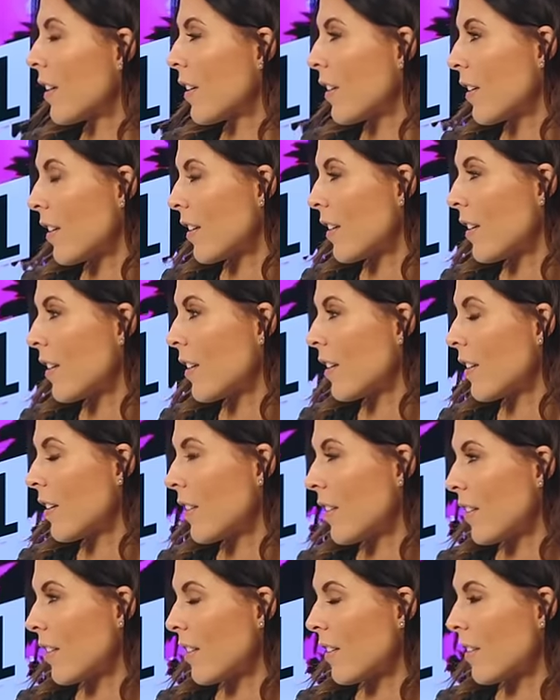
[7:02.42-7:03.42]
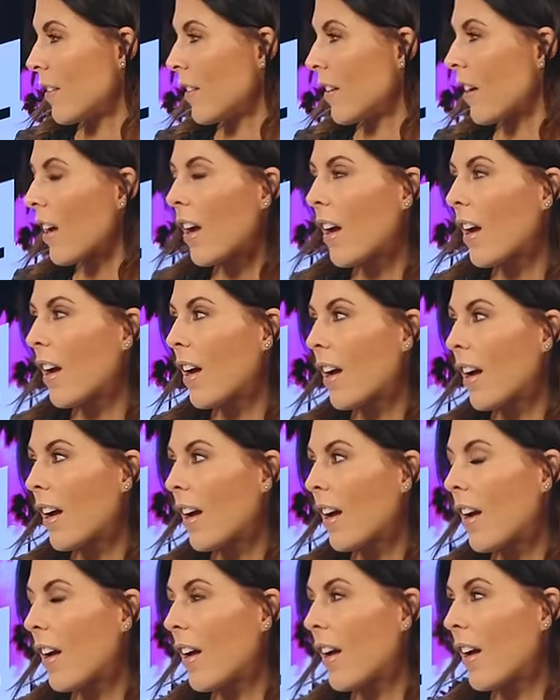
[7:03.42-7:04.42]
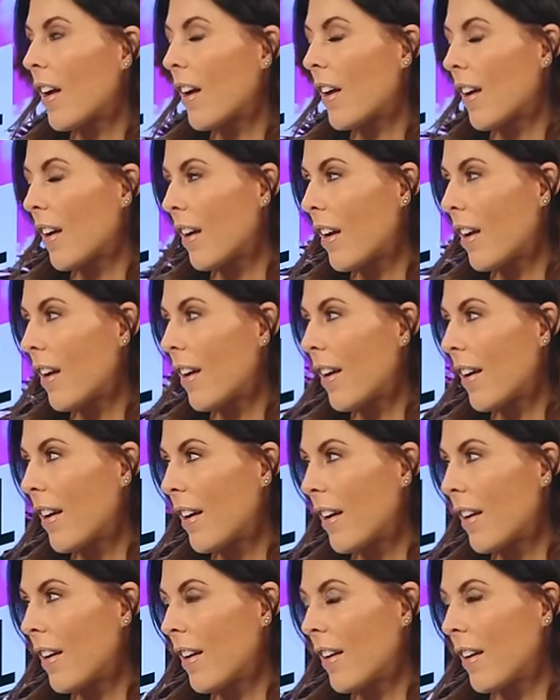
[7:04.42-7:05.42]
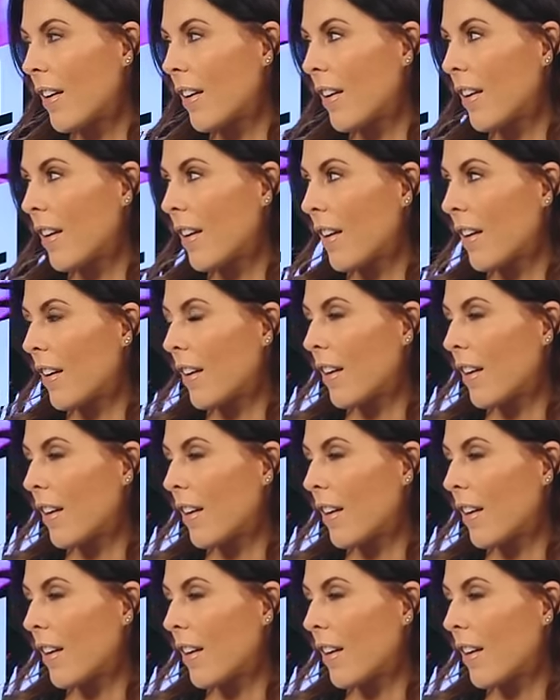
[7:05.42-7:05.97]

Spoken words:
[no speech]